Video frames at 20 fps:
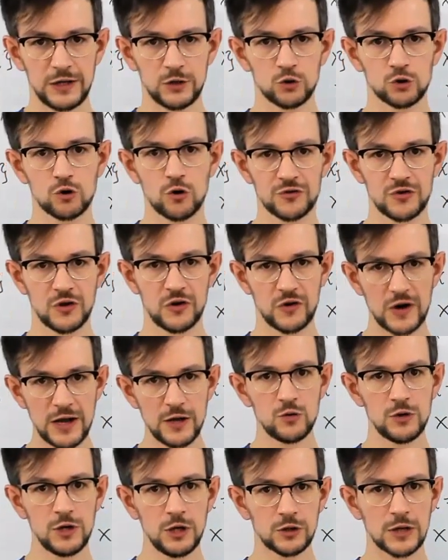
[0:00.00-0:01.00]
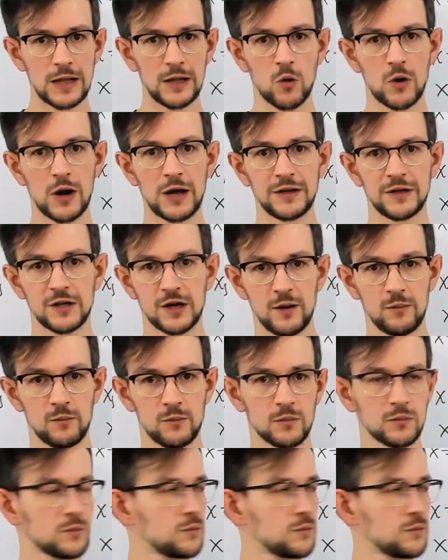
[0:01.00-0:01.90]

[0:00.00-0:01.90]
To sort the array, you need n log n time.